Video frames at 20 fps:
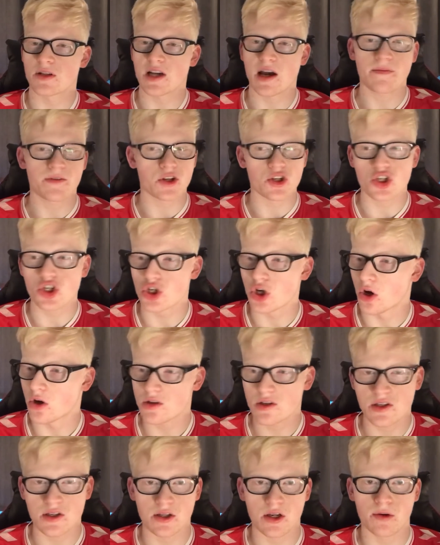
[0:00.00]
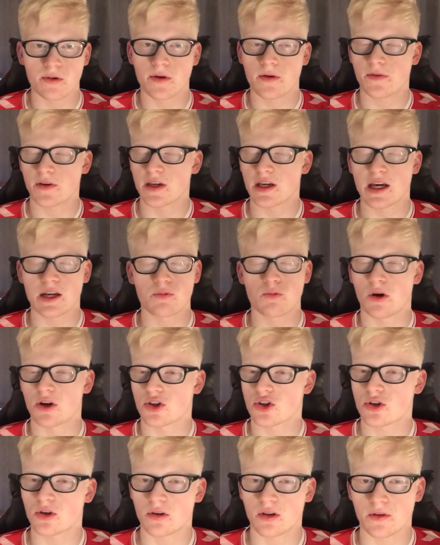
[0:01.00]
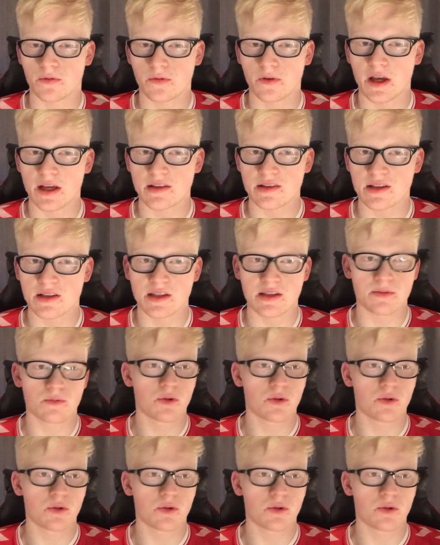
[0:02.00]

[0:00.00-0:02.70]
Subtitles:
having shots, you know. I think he had one shot deflected,